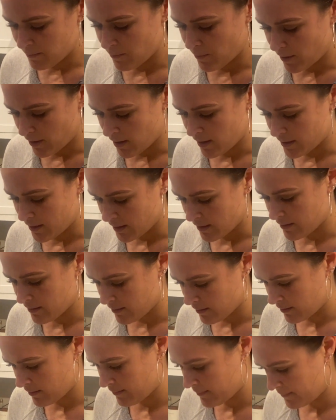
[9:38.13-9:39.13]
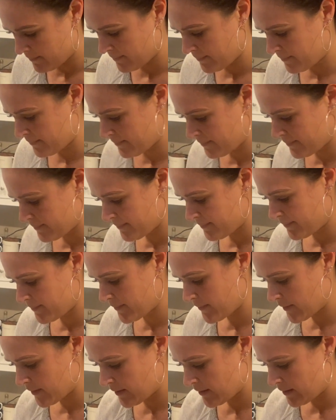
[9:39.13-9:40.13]
more onion.
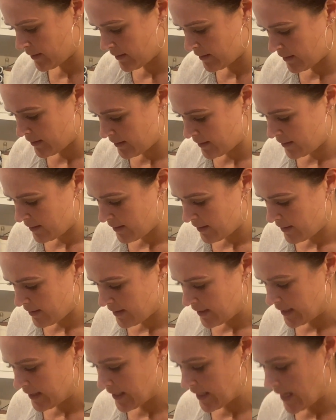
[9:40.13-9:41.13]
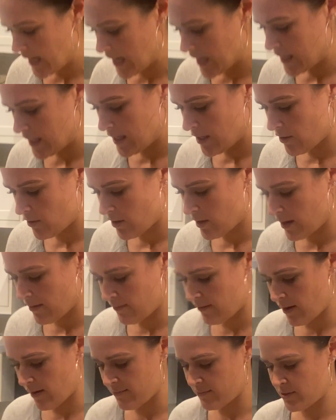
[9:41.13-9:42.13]
Because I kind of think you can
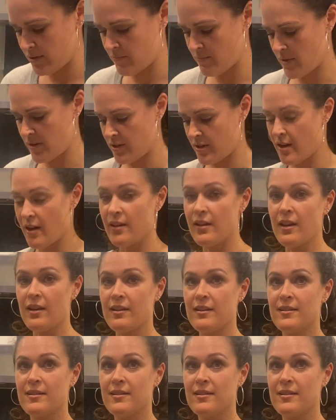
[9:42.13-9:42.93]
never have too much onion.